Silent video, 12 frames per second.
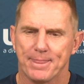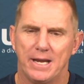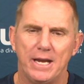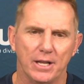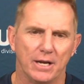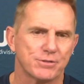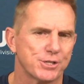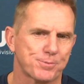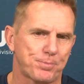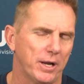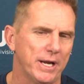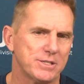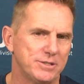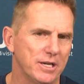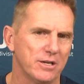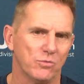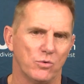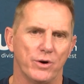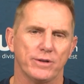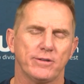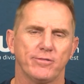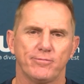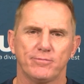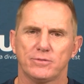He loves this place, didn't
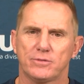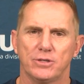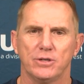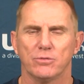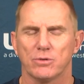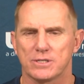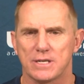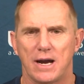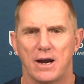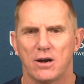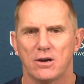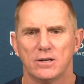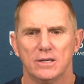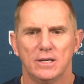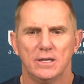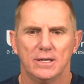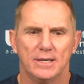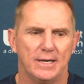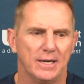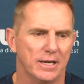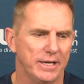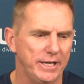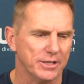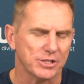want to retire.
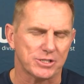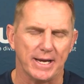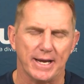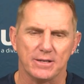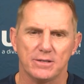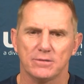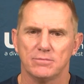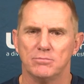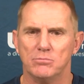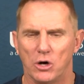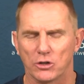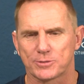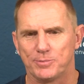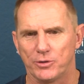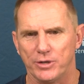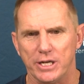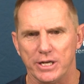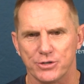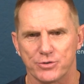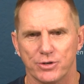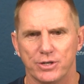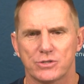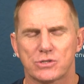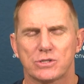He had just had multiple knee
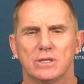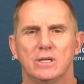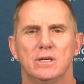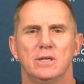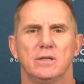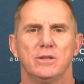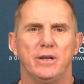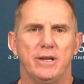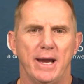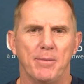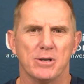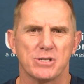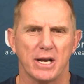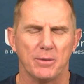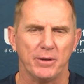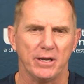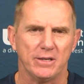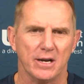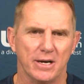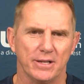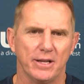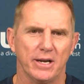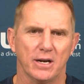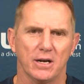injuries. The damage that had been
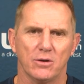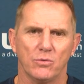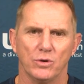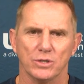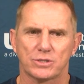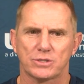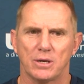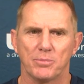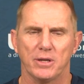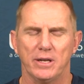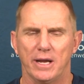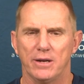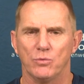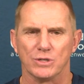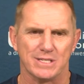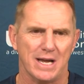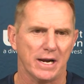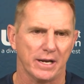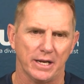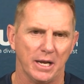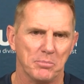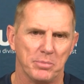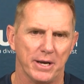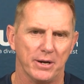done there was something that was not going to
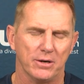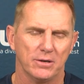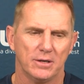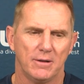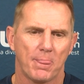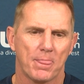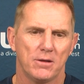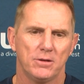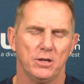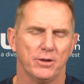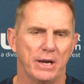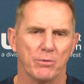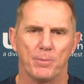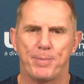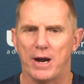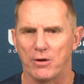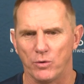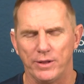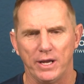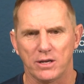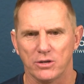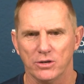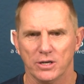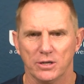get better. You know, they repaired what they
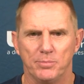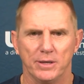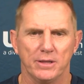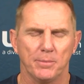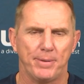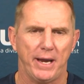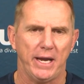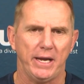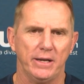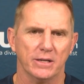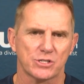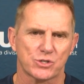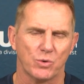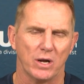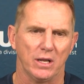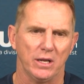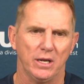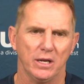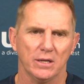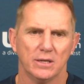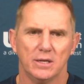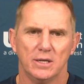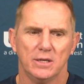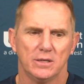could, but the pain and swelling and
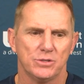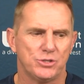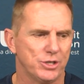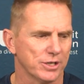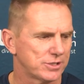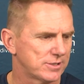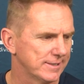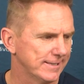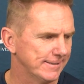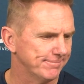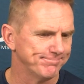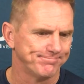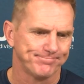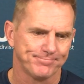just, I